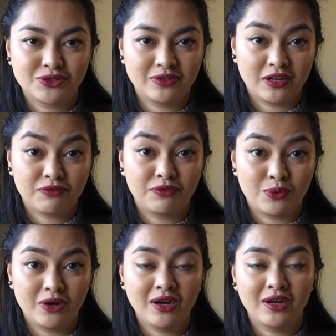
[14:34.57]
to knit
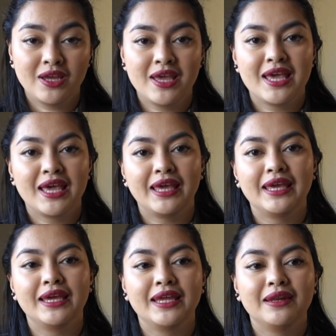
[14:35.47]
for,
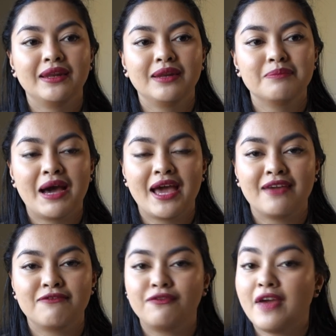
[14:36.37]
in
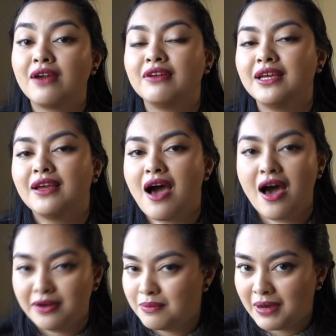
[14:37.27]
my very
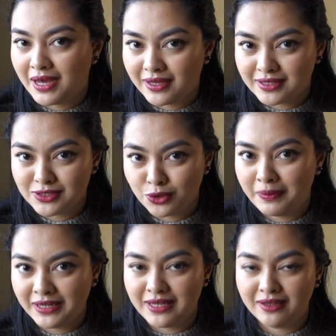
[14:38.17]
unbiased
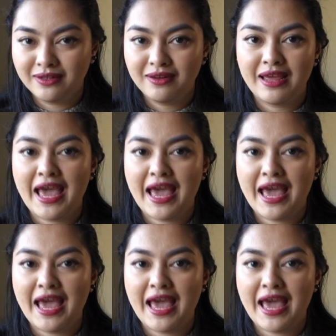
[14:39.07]
opinion,